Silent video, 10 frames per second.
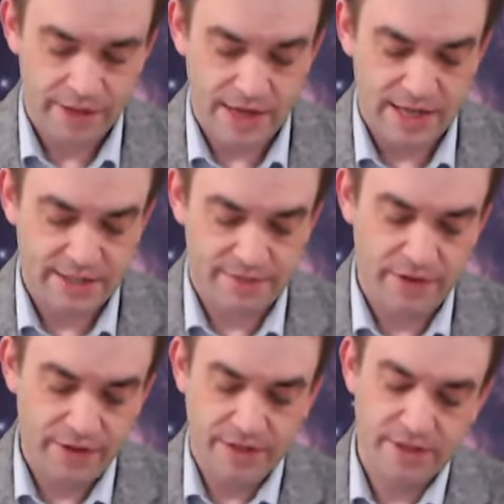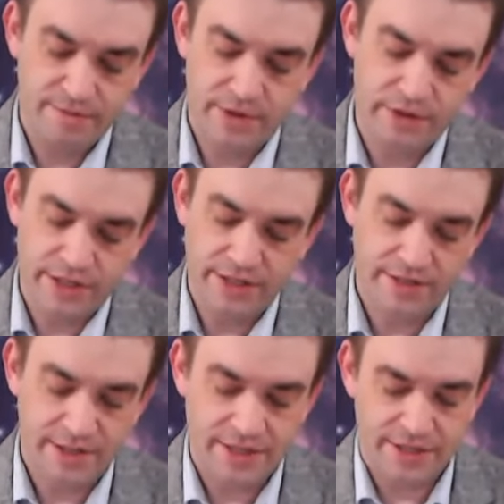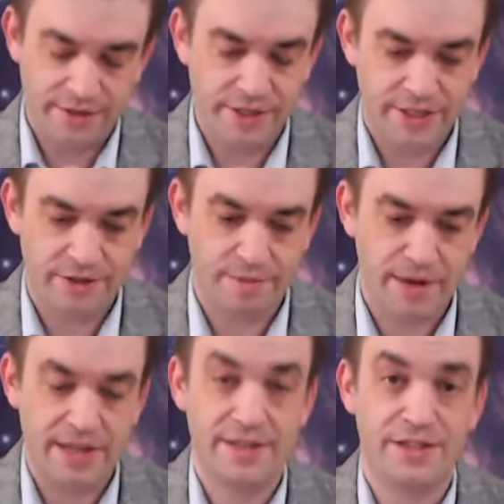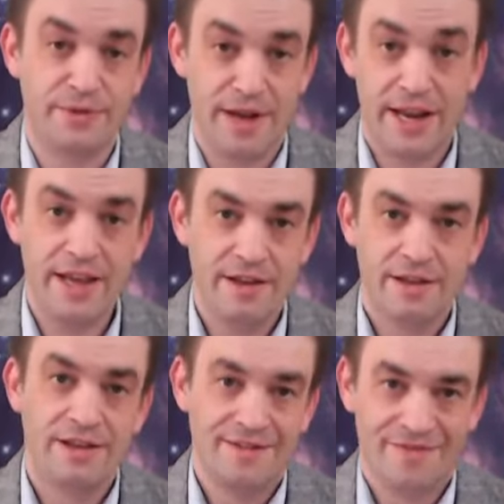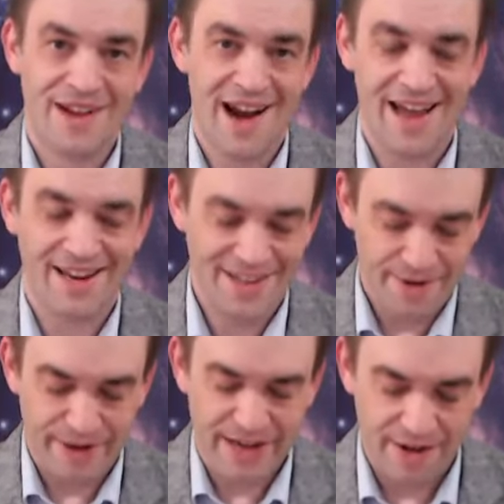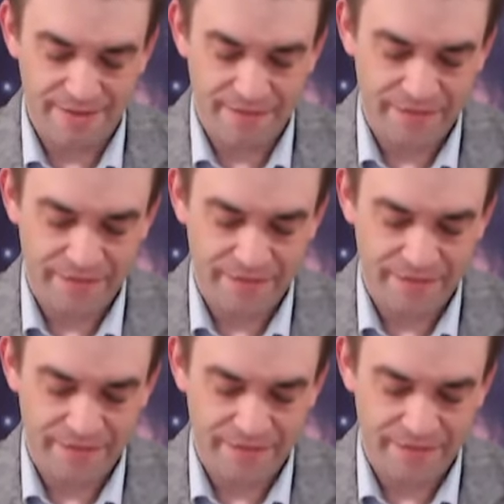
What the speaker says: Thoughts, feelings, and emotions. Let's do it to it, Pisces. You ready? All right, here we go.